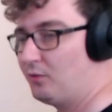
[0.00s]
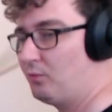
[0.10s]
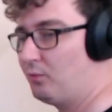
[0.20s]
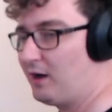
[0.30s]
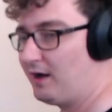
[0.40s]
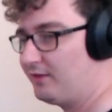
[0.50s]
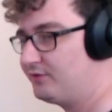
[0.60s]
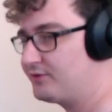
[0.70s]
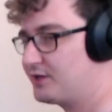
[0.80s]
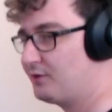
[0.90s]

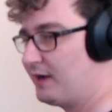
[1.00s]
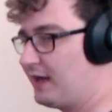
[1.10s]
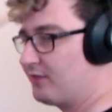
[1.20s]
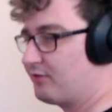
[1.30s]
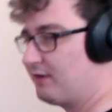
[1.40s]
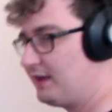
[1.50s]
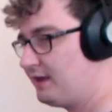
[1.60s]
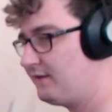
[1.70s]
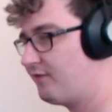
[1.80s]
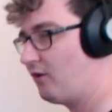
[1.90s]
One, two, and
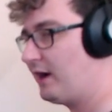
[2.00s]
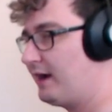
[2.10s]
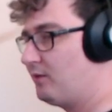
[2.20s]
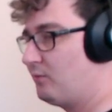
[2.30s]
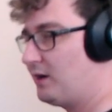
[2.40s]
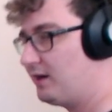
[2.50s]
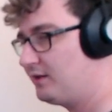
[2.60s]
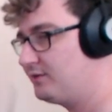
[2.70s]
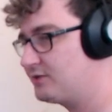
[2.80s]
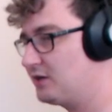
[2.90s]
three, four, and
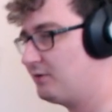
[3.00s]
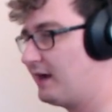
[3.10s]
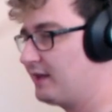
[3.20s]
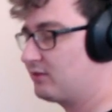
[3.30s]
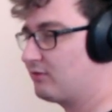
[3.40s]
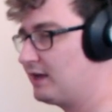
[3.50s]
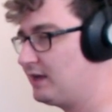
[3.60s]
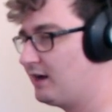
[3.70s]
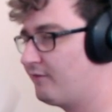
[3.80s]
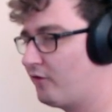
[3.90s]
one, two, and three,
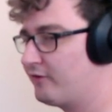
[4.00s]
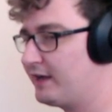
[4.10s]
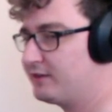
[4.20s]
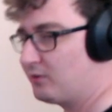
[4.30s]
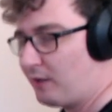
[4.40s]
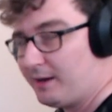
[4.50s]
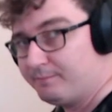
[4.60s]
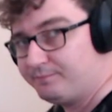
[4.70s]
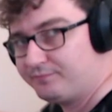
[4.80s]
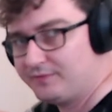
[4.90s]
and a one.
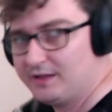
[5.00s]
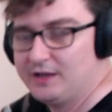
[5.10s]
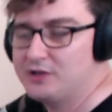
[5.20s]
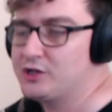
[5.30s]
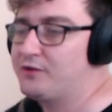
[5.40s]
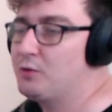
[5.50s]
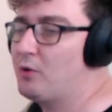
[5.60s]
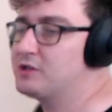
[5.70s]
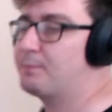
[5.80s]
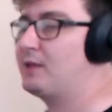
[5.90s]
So if you
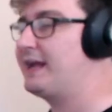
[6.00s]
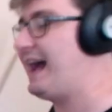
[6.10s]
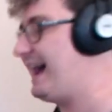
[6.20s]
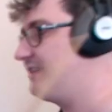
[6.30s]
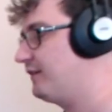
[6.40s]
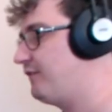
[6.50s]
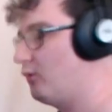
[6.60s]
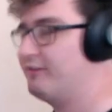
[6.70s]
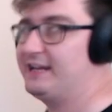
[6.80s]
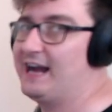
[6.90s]
wanted to play and a
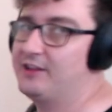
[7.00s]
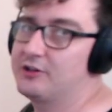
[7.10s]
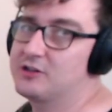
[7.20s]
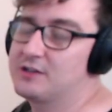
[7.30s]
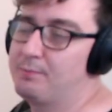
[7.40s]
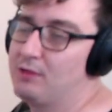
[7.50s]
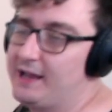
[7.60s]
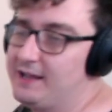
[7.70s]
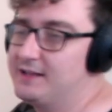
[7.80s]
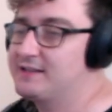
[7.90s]
four yando, just to
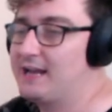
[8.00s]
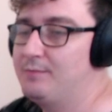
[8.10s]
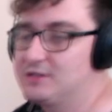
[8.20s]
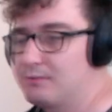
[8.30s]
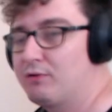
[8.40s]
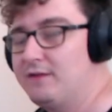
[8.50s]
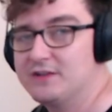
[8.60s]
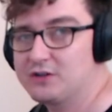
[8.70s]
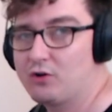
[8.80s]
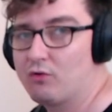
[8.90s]
play the same as the
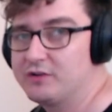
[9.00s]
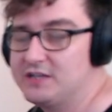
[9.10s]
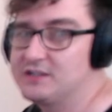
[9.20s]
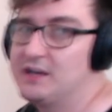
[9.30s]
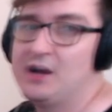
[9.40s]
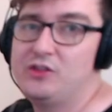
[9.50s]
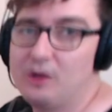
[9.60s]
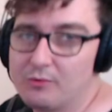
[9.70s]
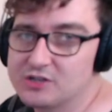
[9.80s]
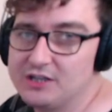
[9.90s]
previous choruses,
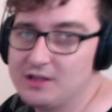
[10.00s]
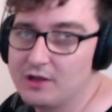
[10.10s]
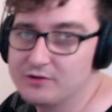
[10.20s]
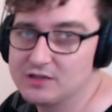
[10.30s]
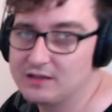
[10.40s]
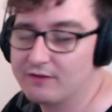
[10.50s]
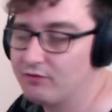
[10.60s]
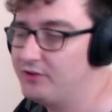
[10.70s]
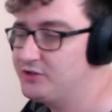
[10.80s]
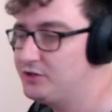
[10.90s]
no one's going to notice the
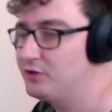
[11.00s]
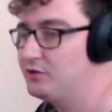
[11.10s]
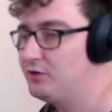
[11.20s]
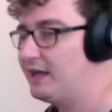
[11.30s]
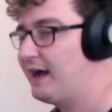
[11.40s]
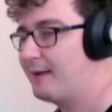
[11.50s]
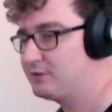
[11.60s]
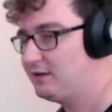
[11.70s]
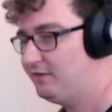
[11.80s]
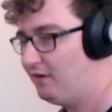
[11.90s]
difference. You could do that
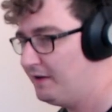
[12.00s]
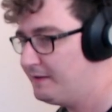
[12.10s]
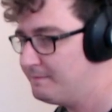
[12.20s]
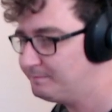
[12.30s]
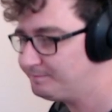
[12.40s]
absolutely fine.